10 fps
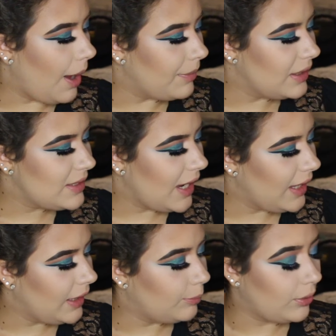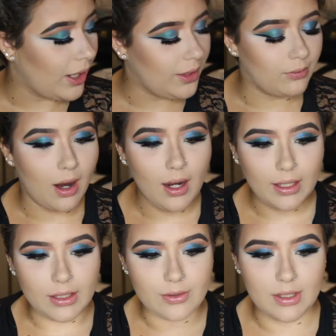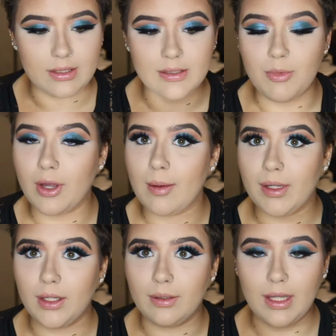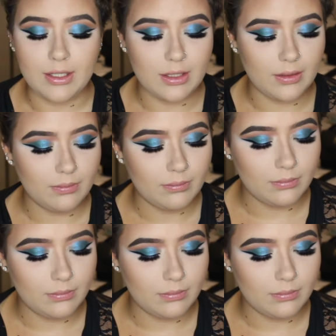I'm gonna take Pride Rock and use that to smoke out my lower lash line.